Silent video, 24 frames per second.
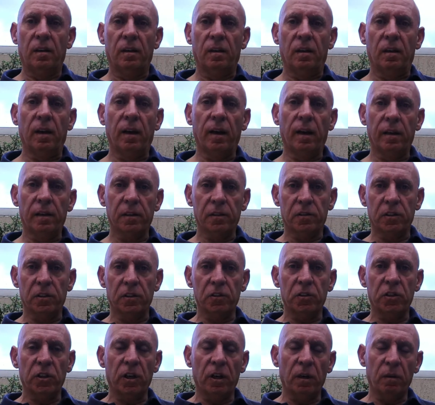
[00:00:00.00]
Ladies
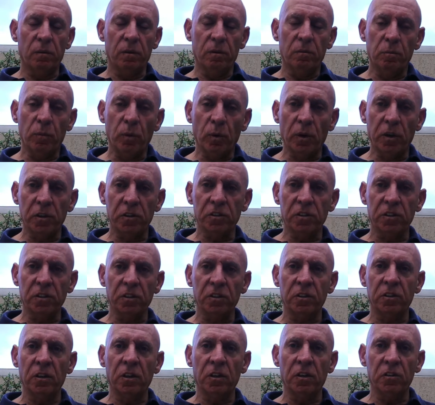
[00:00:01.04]
and gentlemen, boys
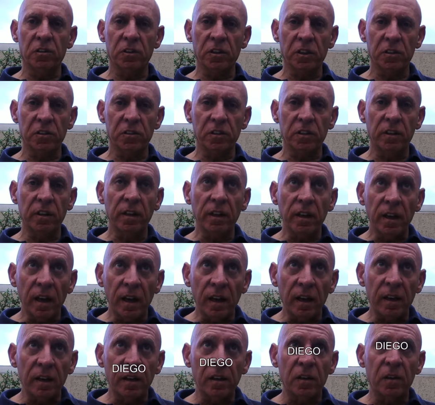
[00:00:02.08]
and girls, it's
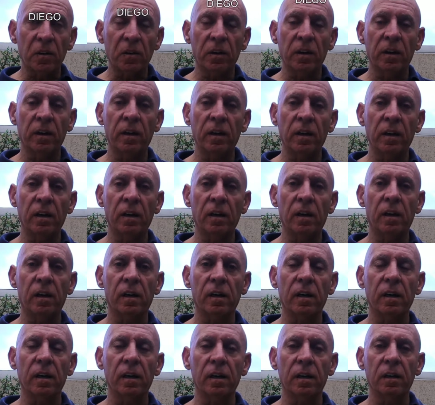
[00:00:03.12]
Diego
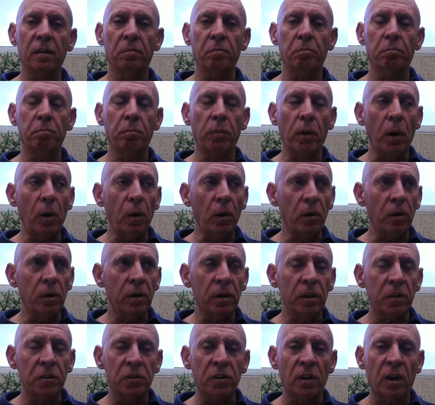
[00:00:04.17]
here in
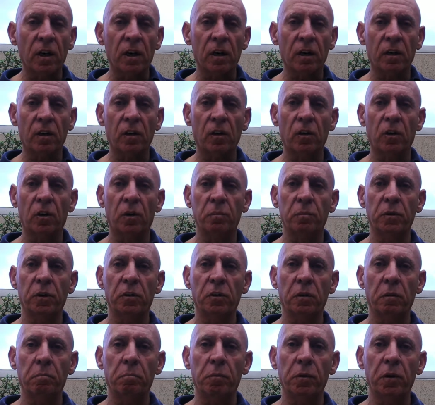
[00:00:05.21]
Bogota, Colombia,
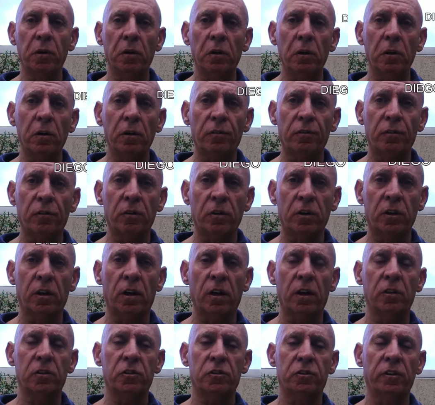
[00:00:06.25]
the beautiful
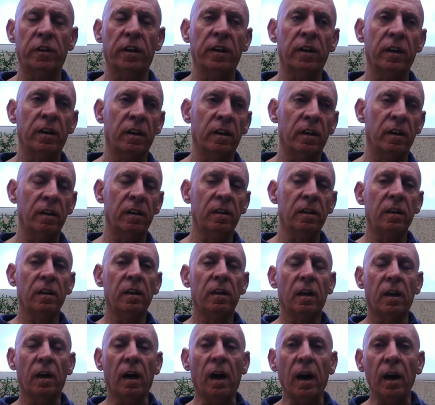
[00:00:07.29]
country here,
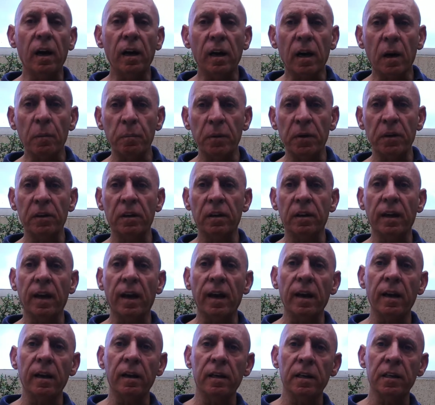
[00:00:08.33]
high up in the
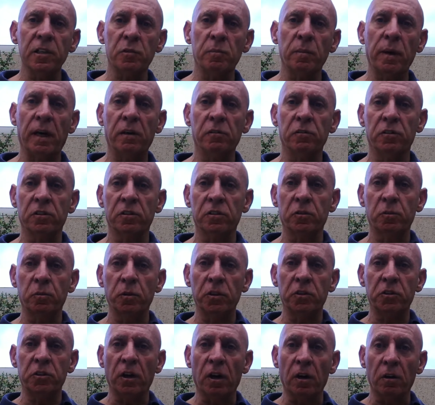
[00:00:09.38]
Andes Mountains,
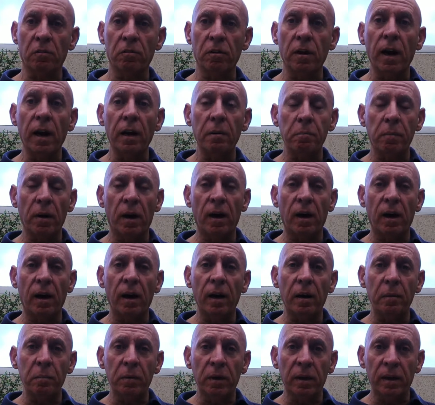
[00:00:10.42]
which are right
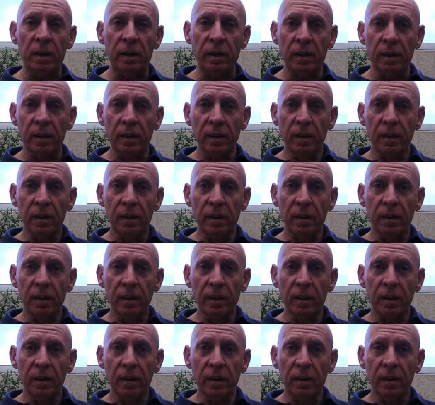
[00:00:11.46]
behind me